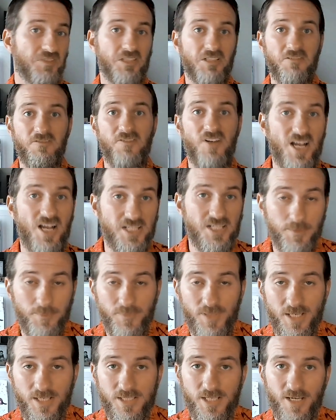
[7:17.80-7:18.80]
Find some
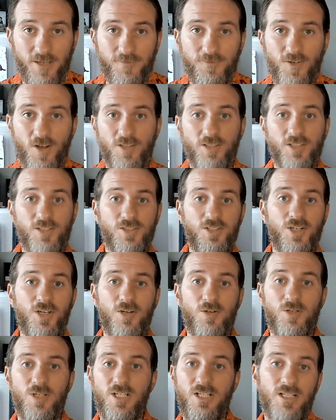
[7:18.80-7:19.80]
things that are fun to
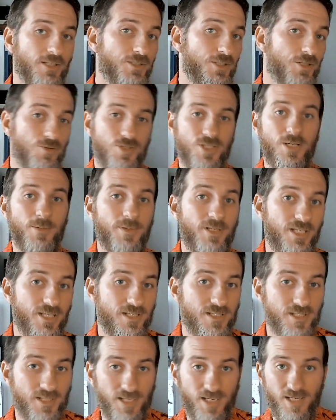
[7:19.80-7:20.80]
do. Use some of
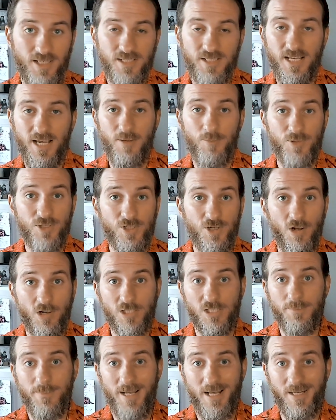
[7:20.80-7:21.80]
these things that we
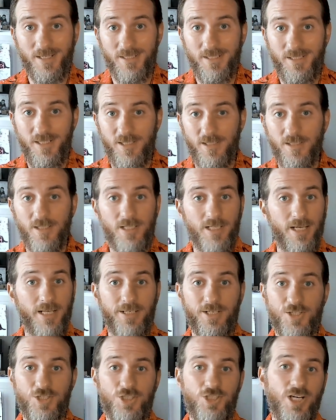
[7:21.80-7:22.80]
talked about in here and
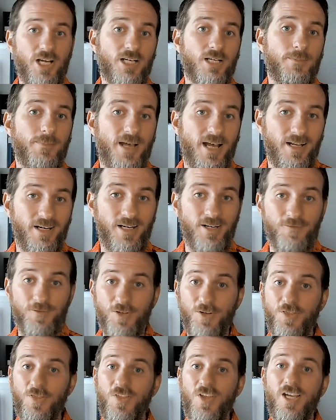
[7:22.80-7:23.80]
just check them out. And if
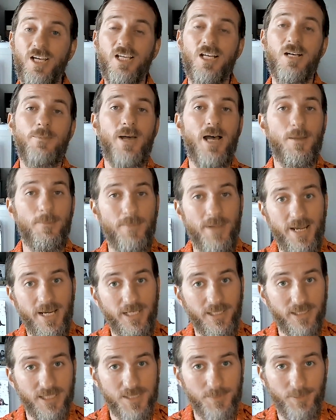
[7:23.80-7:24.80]
you're thinking about
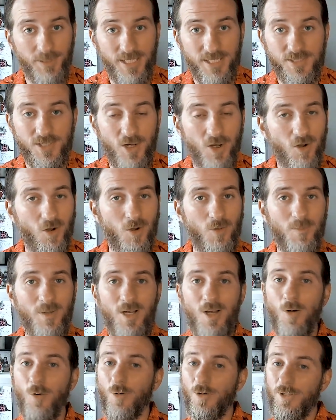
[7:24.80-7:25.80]
making this place home
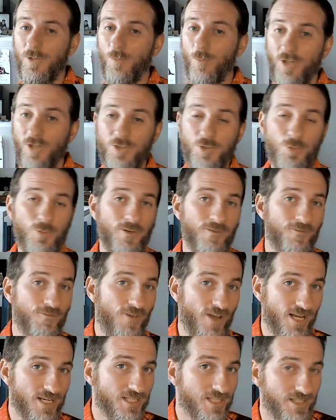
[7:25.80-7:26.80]
or you want to
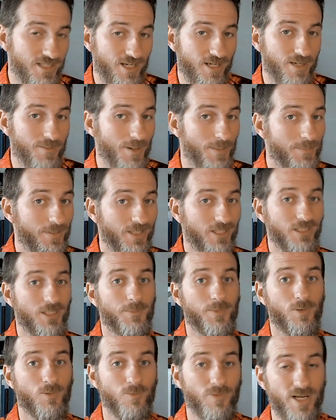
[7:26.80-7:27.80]
invest in the area by picking
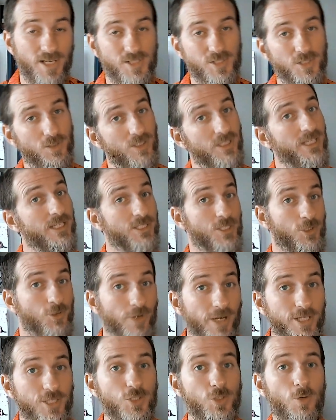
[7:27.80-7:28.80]
up a rental, it's a
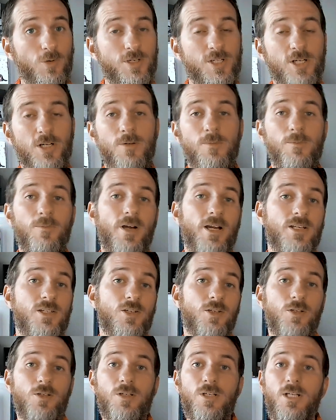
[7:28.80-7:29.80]
great short-term
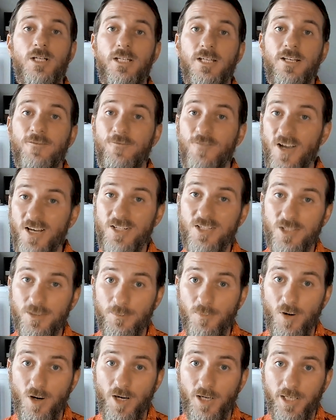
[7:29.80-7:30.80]
rental investor
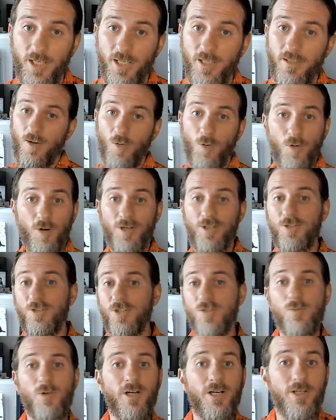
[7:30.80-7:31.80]
market, or you
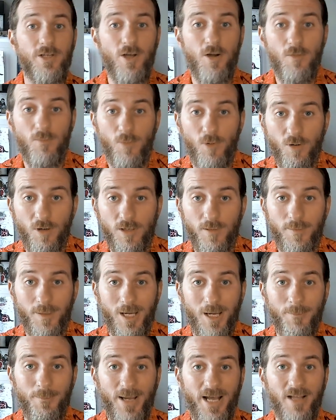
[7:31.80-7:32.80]
just want to know more
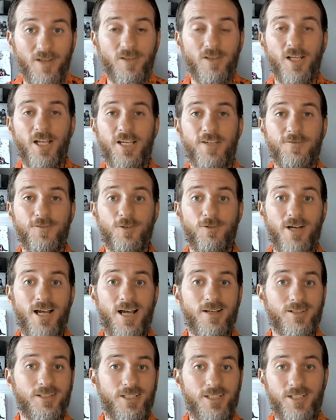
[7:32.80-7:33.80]
about life
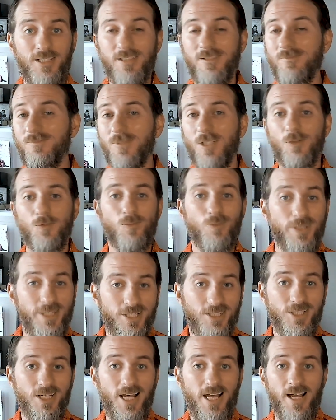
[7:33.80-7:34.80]
around here,
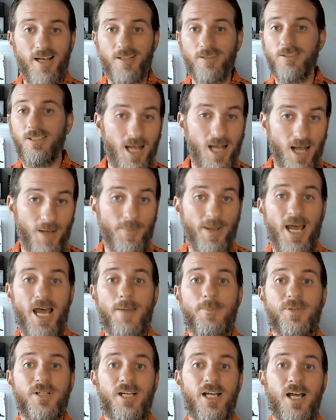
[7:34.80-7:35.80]
reach out. I'm
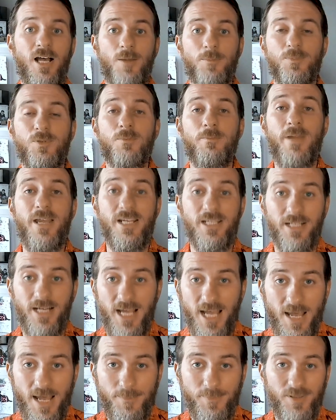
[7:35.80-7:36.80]
happy to help you make it
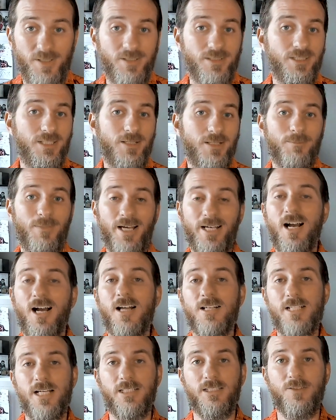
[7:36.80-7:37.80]
happen. My
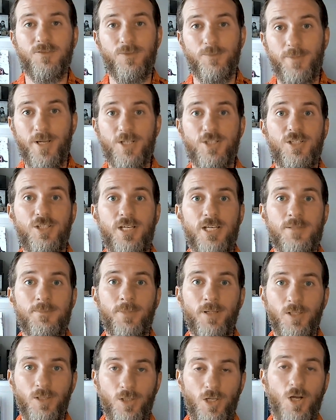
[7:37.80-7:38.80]
contact information is
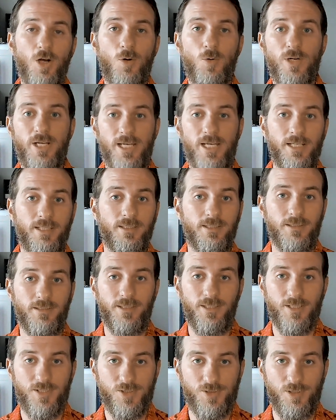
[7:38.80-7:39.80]
below in
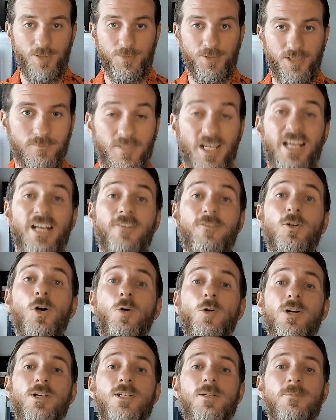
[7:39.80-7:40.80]
the description. And of
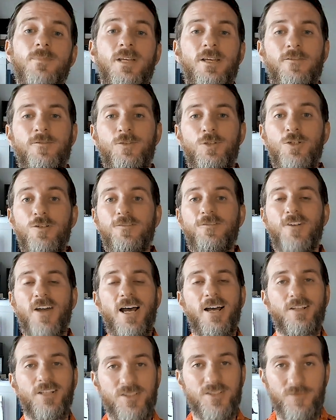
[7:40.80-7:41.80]
course, if you
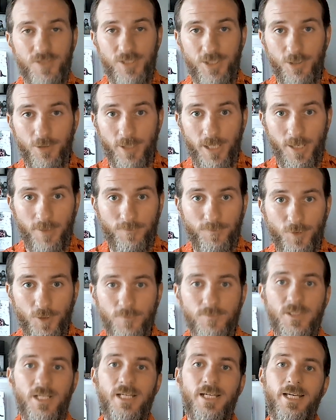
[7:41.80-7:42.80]
found this video
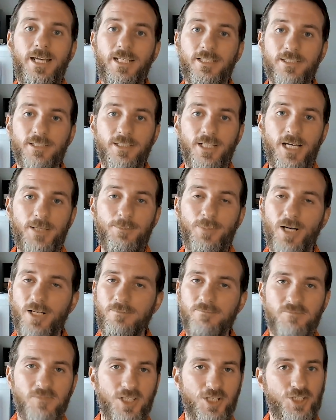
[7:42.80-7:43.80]
helpful, hit the like
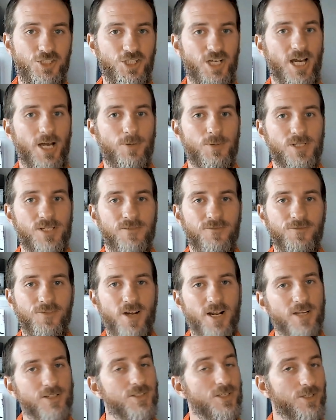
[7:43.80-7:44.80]
button, share with some
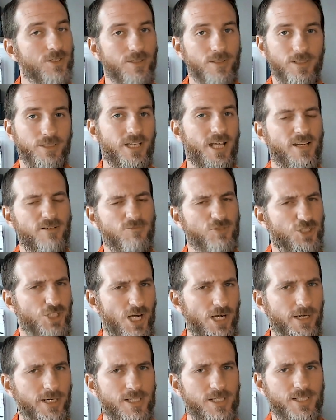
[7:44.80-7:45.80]
friends. Again,
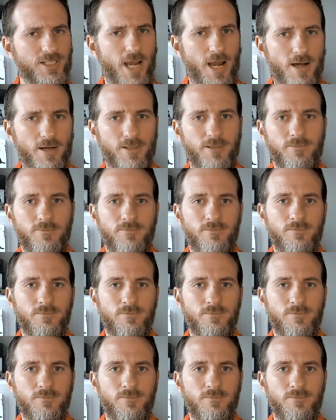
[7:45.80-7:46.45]
sharing is caring.